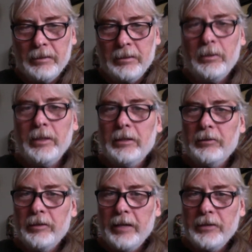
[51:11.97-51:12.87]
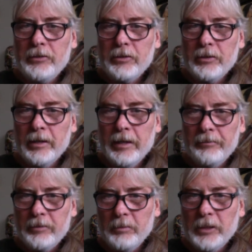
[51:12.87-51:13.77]
going into nature
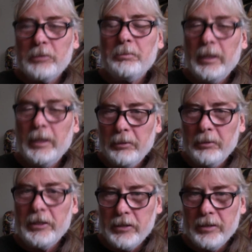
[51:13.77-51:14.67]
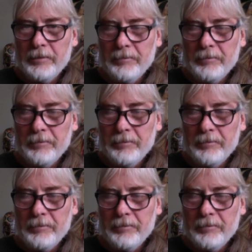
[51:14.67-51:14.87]
after much preparation